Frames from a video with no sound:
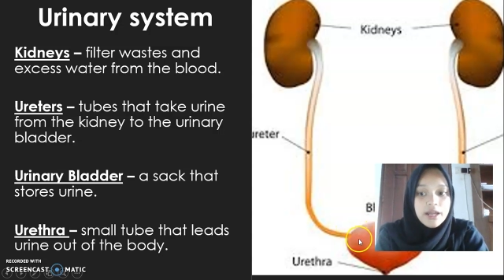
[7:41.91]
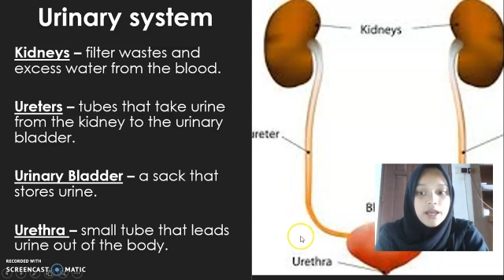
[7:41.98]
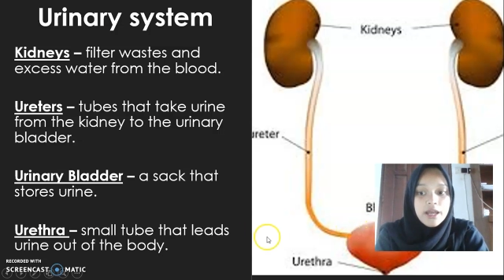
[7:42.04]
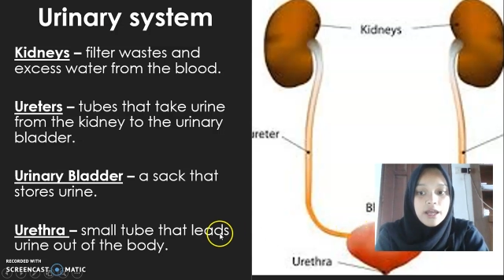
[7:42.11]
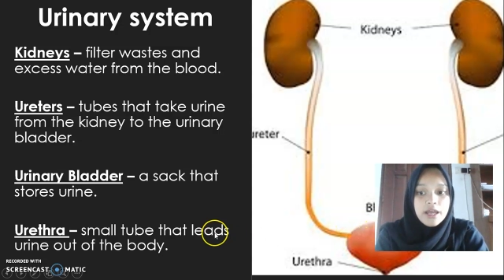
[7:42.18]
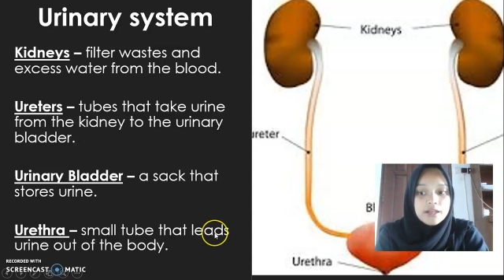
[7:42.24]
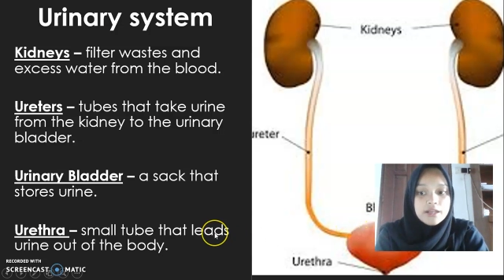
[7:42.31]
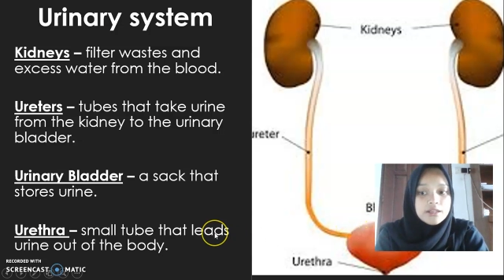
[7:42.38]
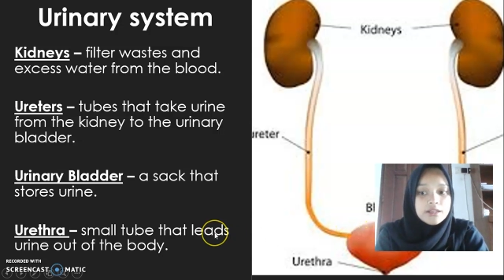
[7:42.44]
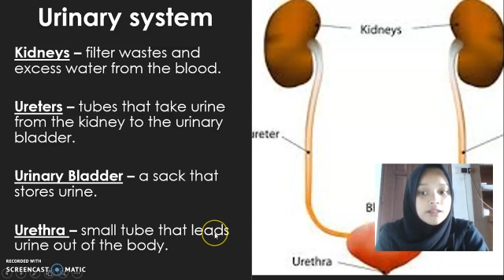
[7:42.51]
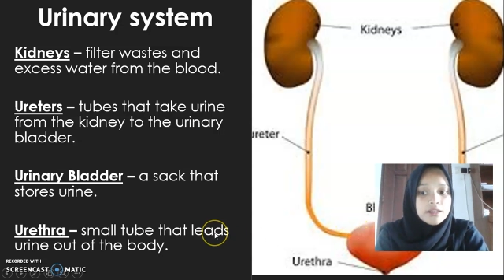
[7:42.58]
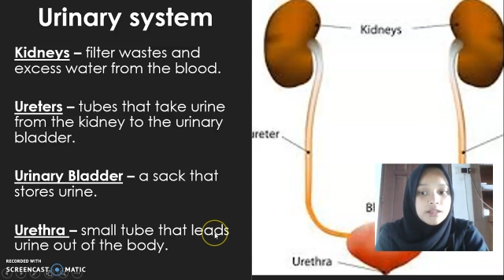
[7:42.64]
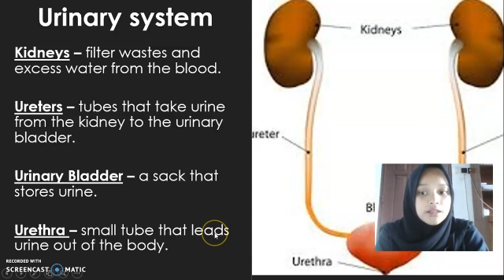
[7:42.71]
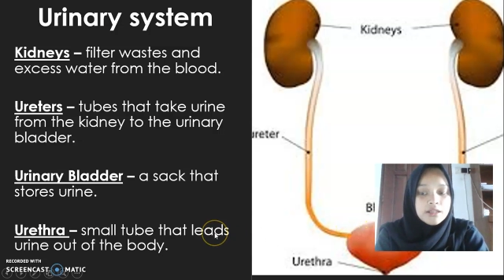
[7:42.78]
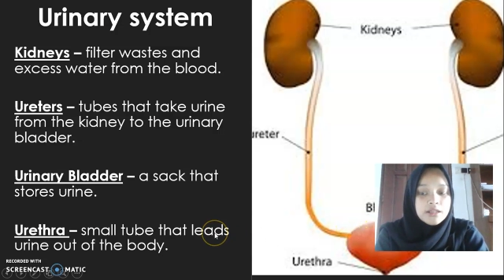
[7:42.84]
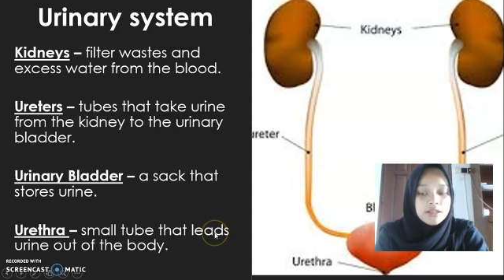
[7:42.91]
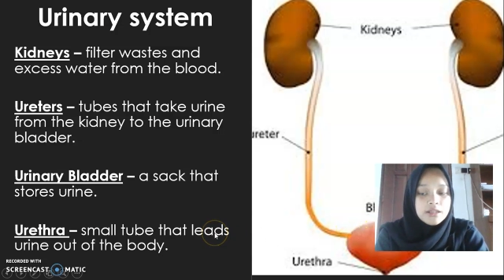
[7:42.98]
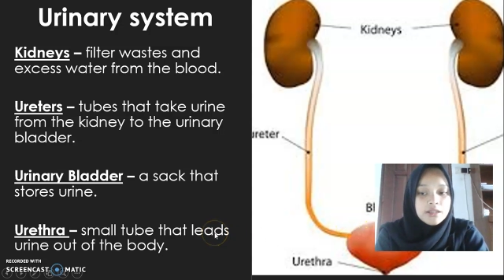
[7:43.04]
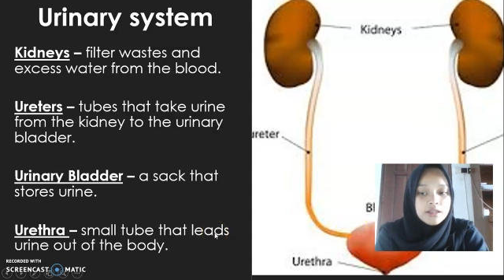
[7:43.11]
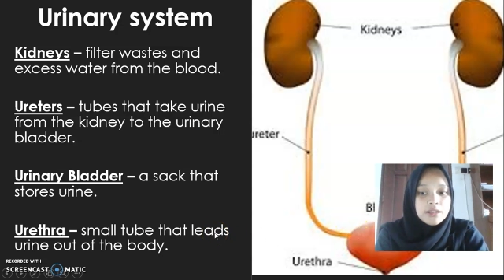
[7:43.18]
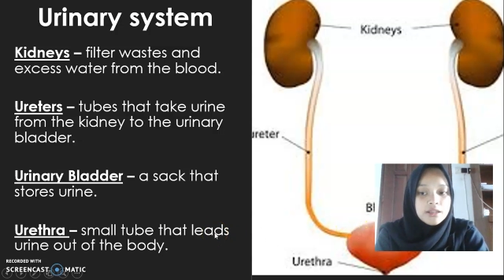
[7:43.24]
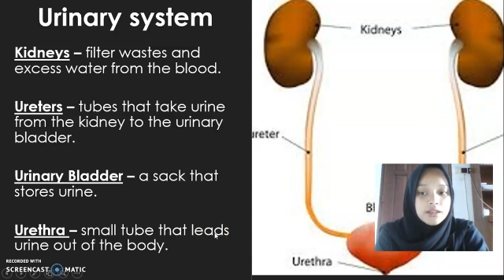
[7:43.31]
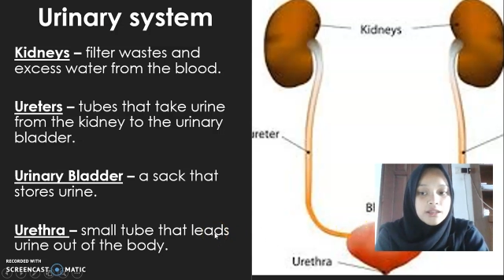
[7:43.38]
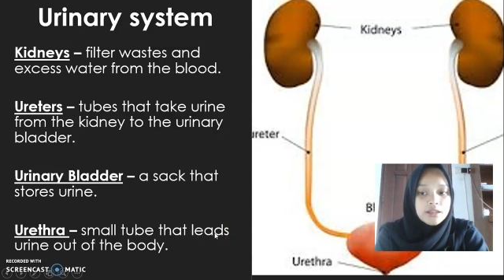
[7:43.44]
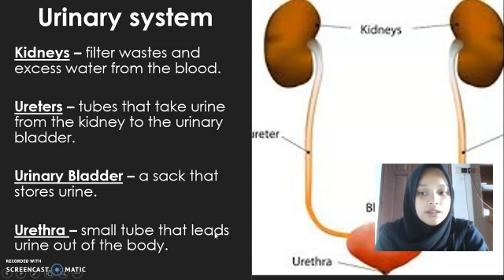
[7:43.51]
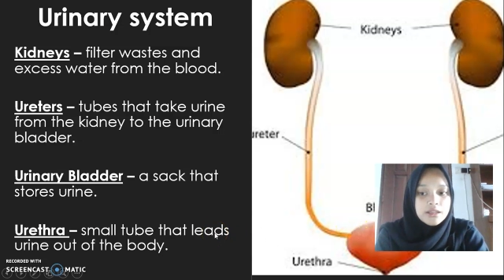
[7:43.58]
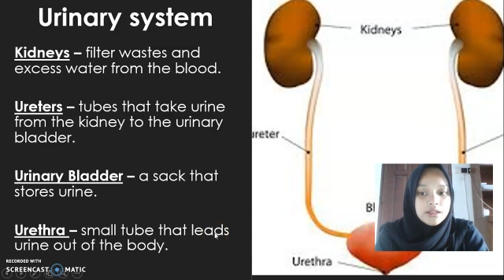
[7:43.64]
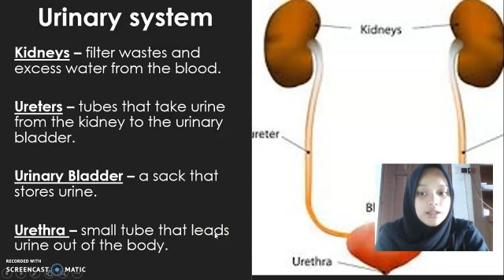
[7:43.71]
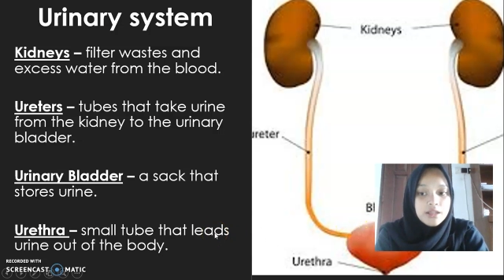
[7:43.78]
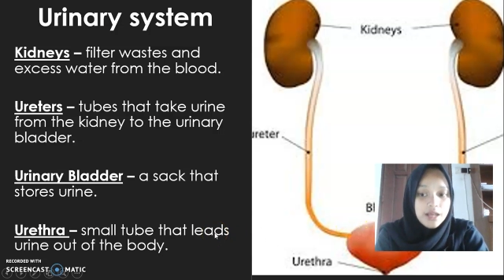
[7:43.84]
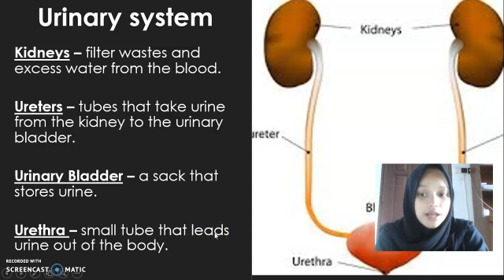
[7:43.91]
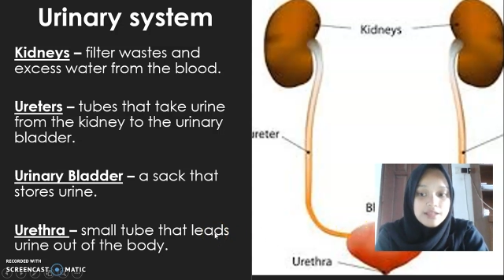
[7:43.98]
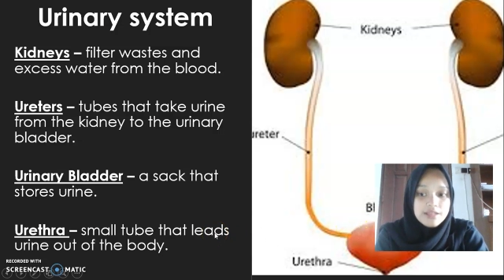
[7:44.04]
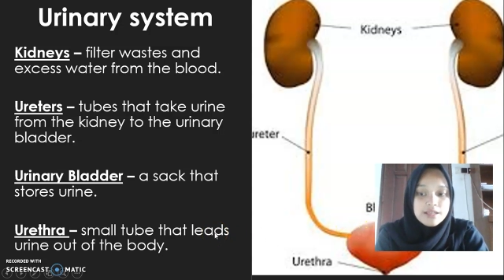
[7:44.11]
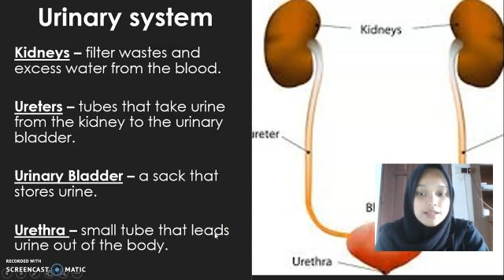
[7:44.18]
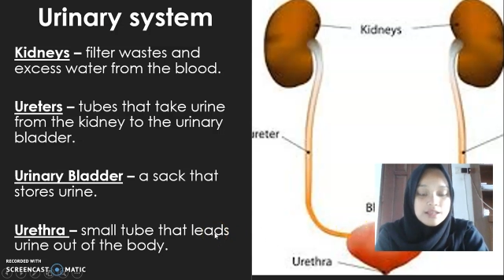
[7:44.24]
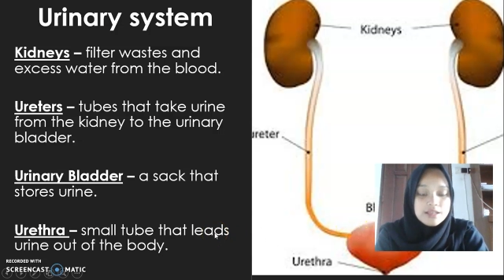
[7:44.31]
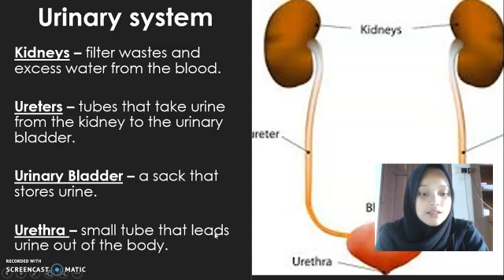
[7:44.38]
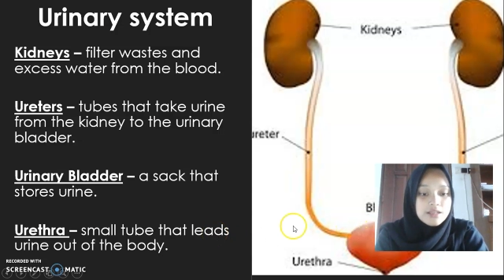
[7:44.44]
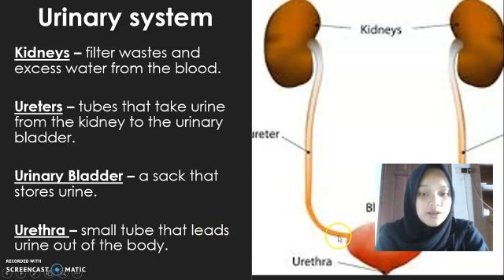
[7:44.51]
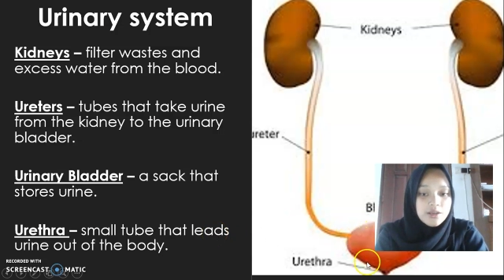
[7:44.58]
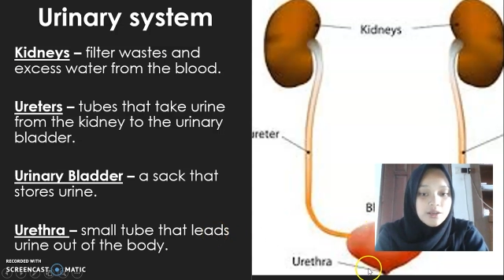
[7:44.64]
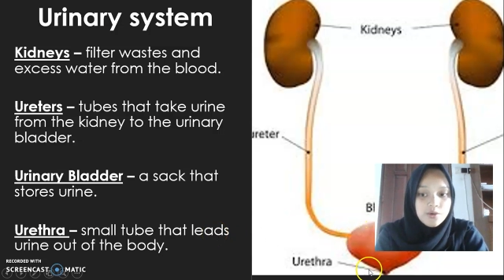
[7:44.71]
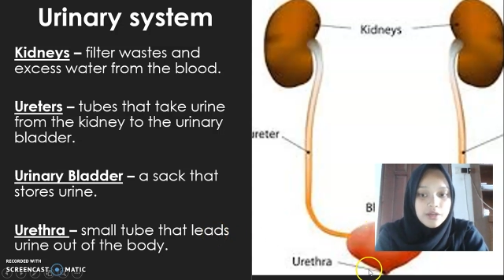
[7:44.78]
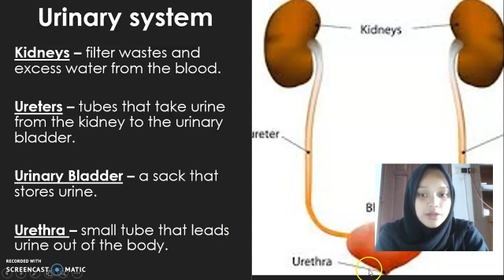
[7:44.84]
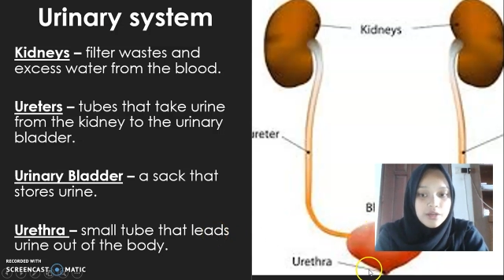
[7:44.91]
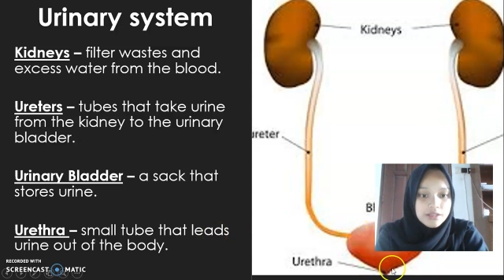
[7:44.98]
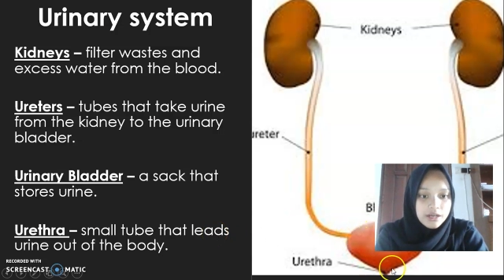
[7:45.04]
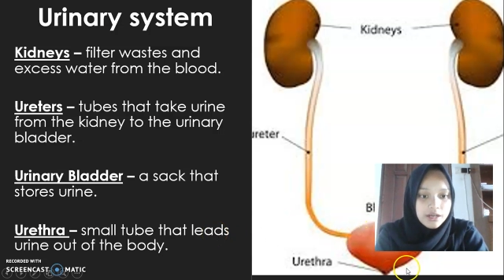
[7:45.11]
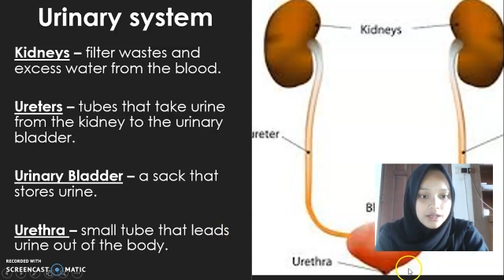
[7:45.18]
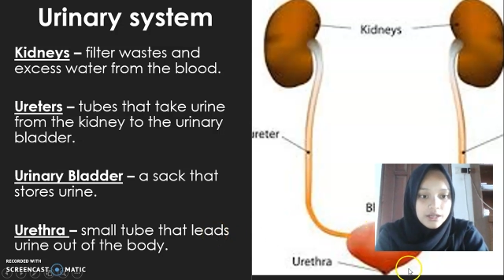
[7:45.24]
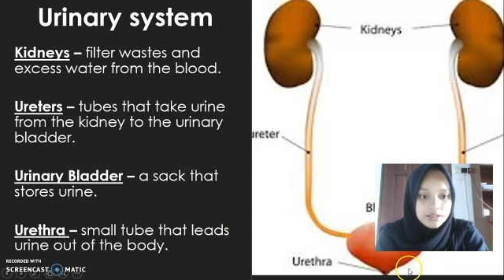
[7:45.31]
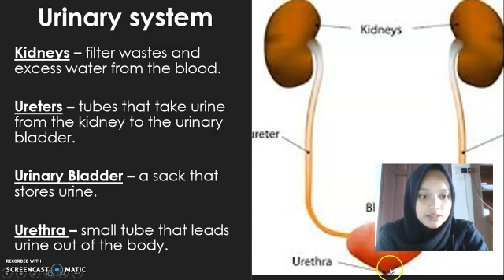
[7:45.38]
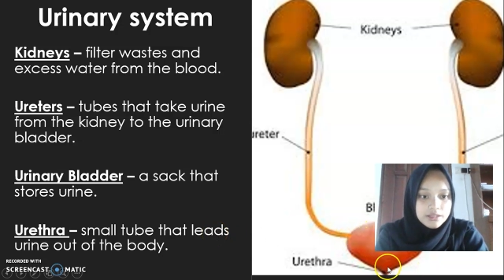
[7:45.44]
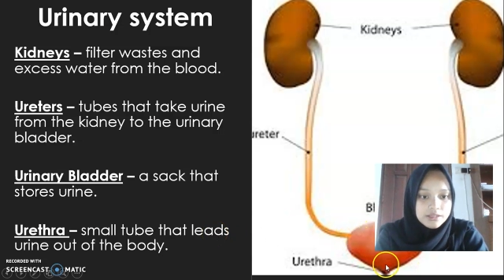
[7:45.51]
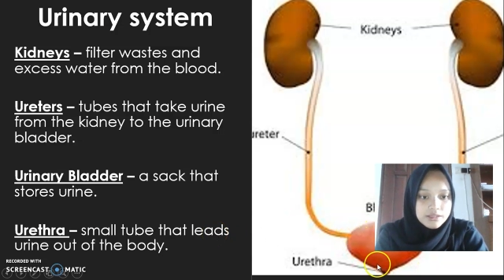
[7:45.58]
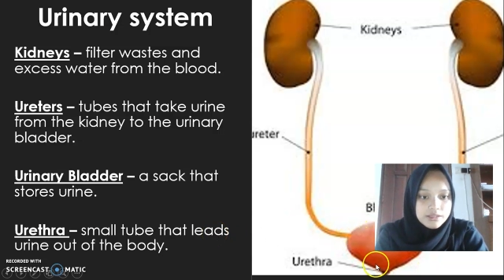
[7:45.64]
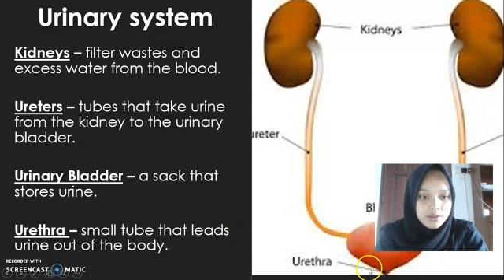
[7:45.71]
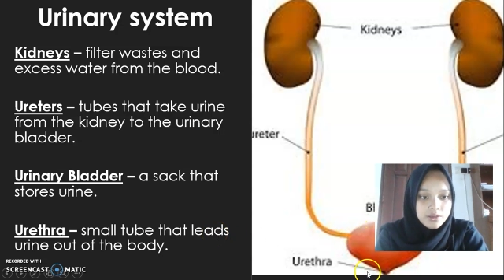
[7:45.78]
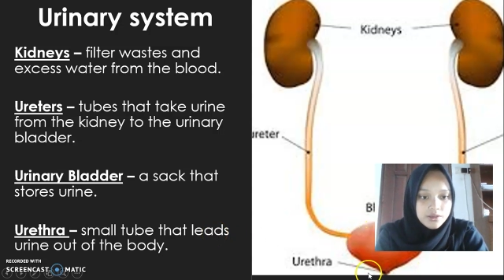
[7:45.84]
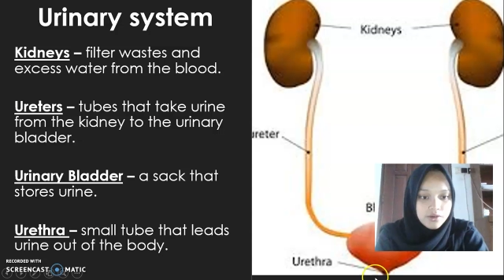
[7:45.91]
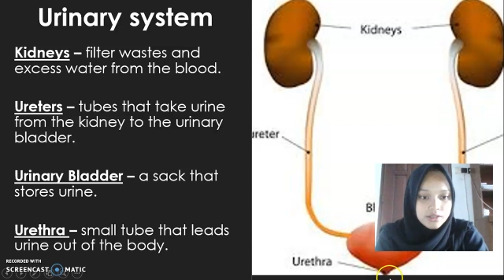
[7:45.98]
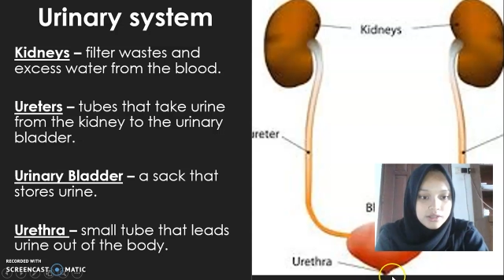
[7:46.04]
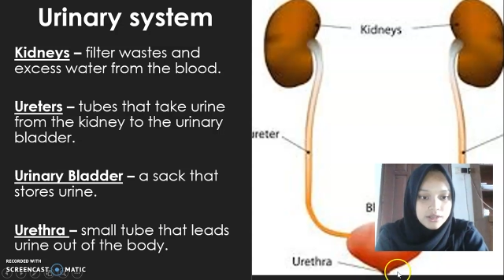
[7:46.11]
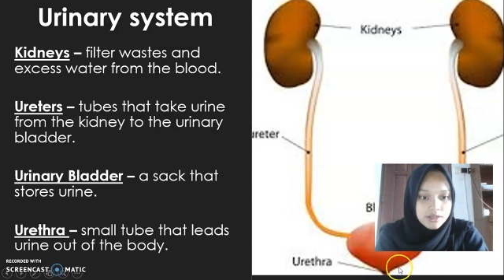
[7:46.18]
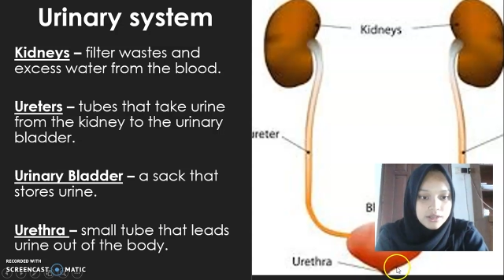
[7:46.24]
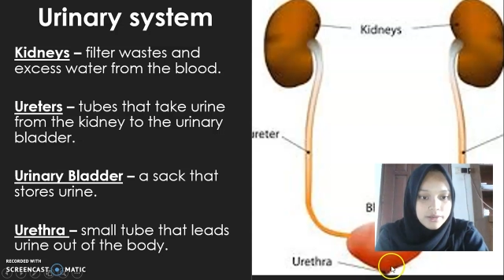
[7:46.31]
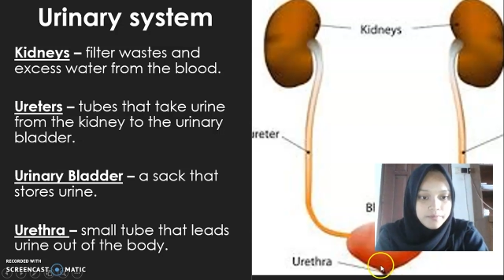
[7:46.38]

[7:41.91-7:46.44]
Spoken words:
And the last is urethra. This is the urethra.